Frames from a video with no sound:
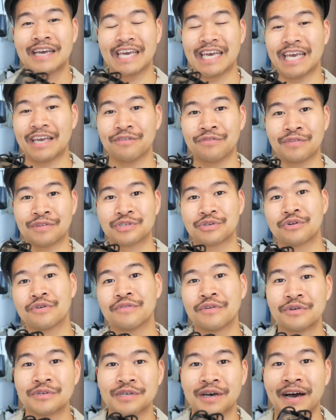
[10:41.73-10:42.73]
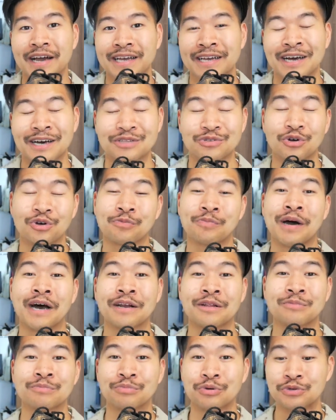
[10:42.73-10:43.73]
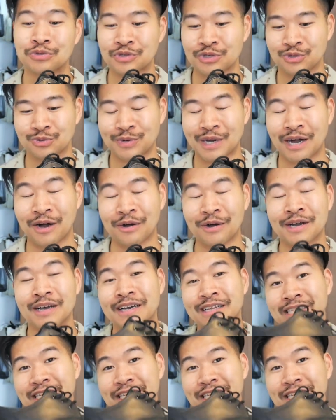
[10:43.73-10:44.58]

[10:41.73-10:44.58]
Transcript: even sort of those high cut Doc Marten boots as well.